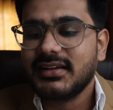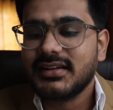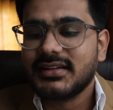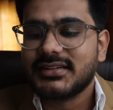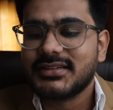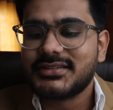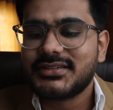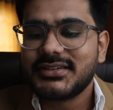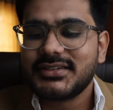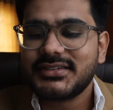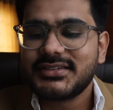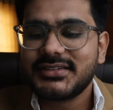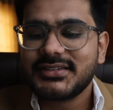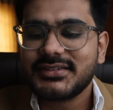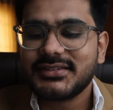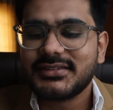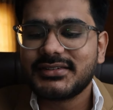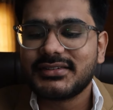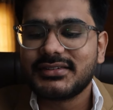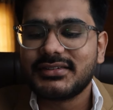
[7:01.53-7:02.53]
this is
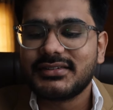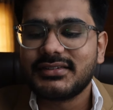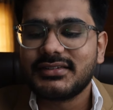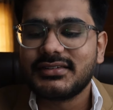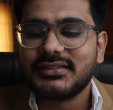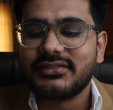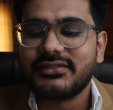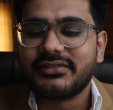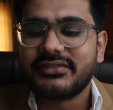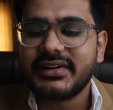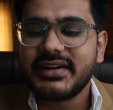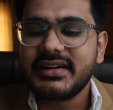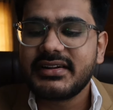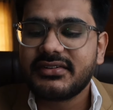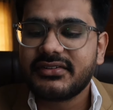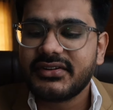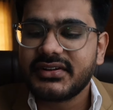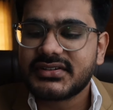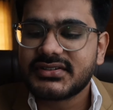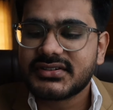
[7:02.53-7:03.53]
Red
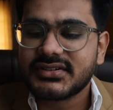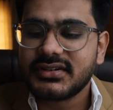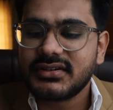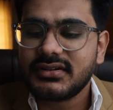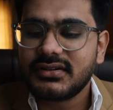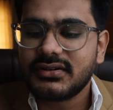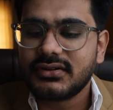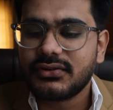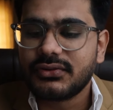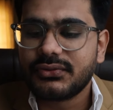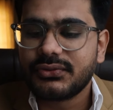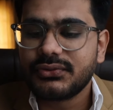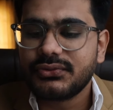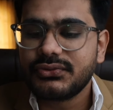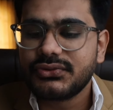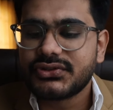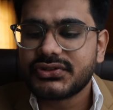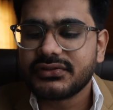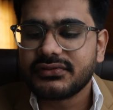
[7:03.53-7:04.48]
Crystal Rouge